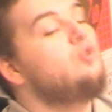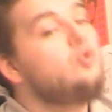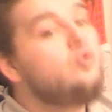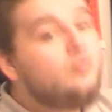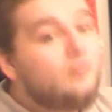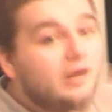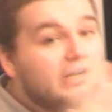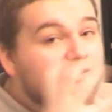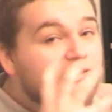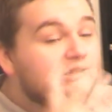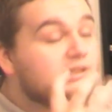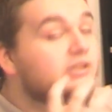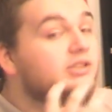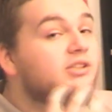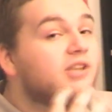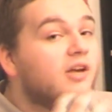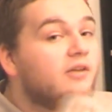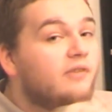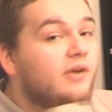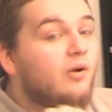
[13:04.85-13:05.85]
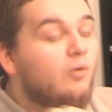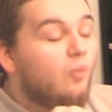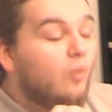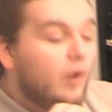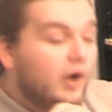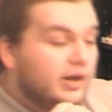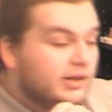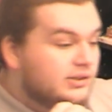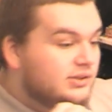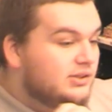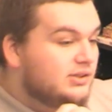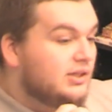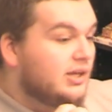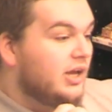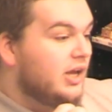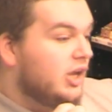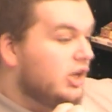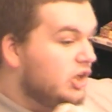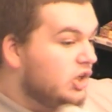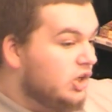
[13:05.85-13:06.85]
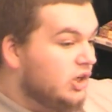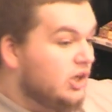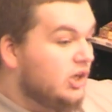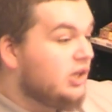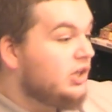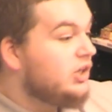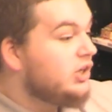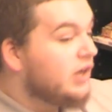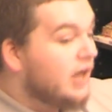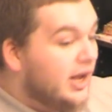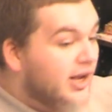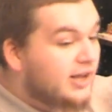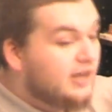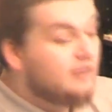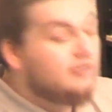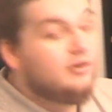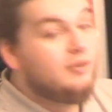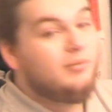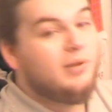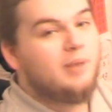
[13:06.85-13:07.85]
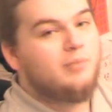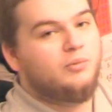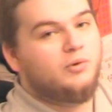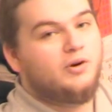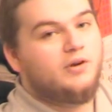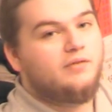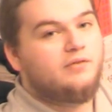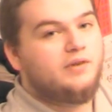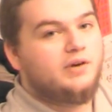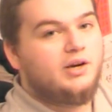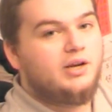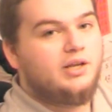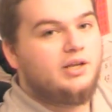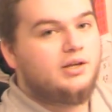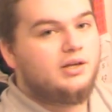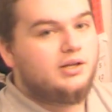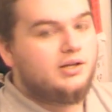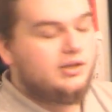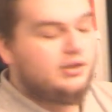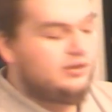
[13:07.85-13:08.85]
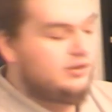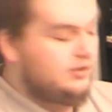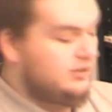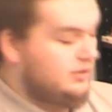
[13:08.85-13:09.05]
too much yourself at once, you're not going to remember it very good.